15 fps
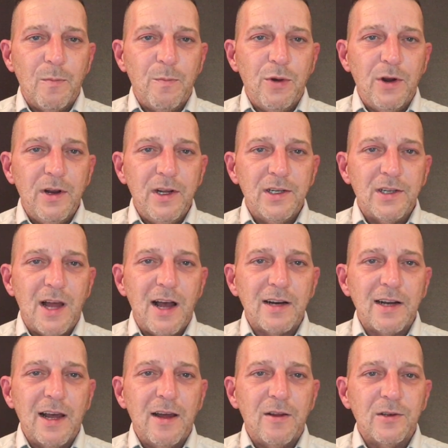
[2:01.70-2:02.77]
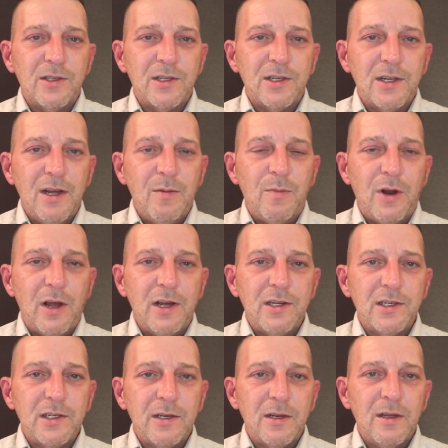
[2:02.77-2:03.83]
putting these lockdowns in
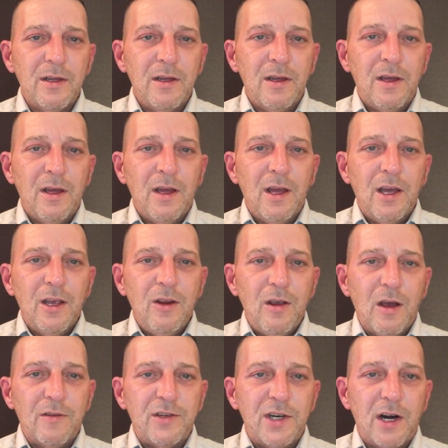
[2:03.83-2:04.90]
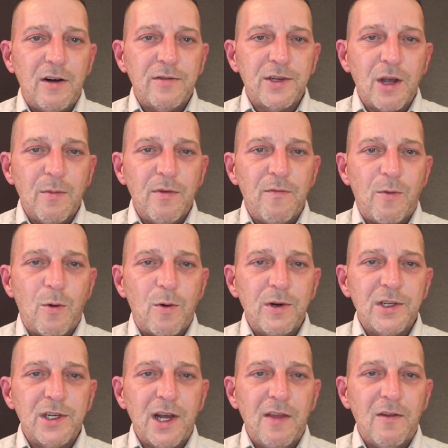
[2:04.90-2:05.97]
place. You have sheriffs coming forward
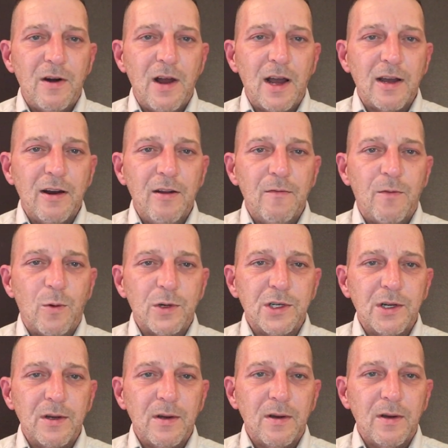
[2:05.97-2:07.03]
and saying they're not going to enforce it.